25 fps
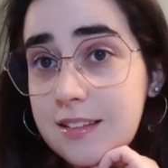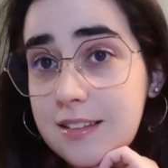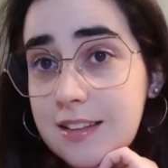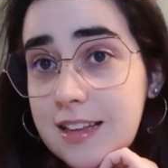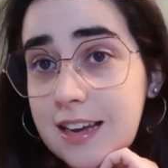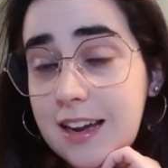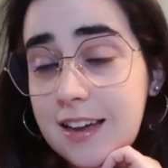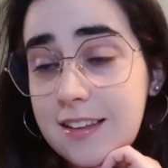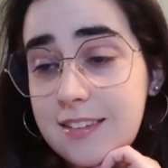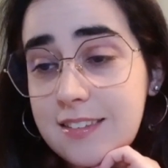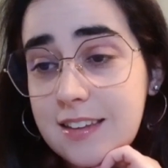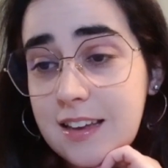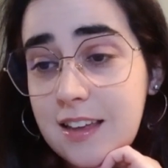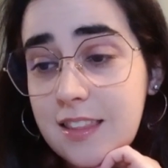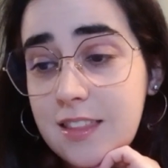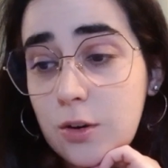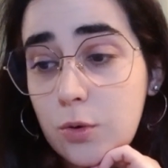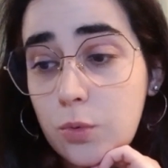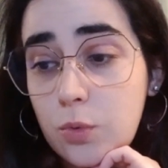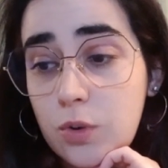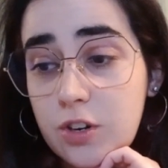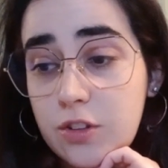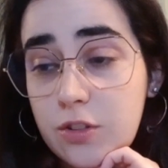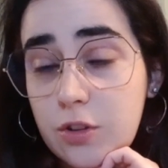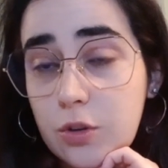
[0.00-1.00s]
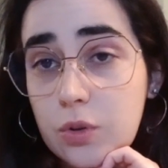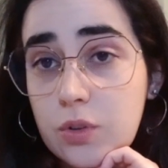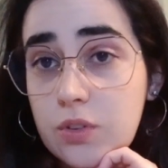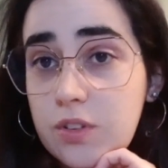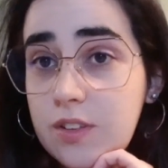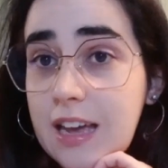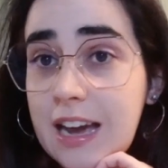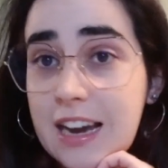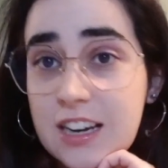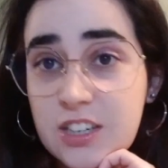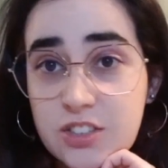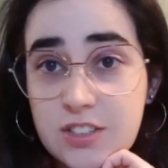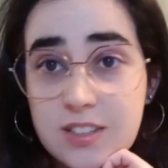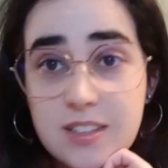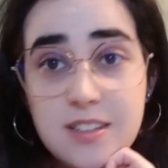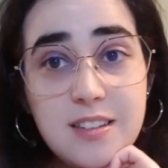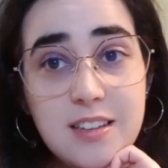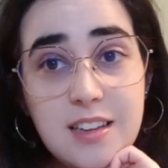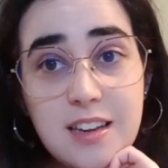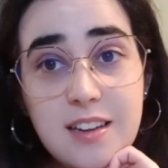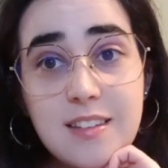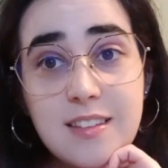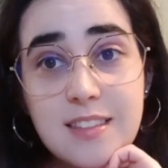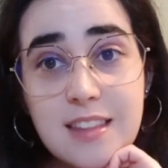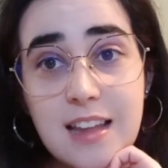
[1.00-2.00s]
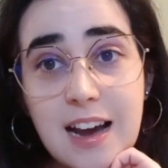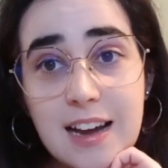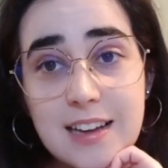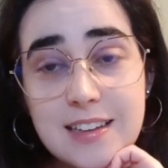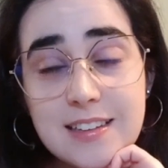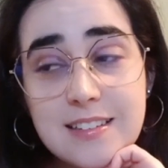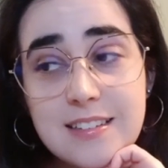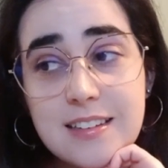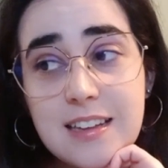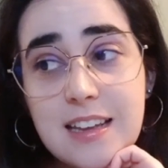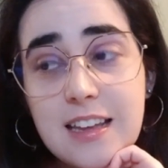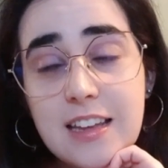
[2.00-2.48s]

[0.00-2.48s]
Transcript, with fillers: like I said, there were those action scenes that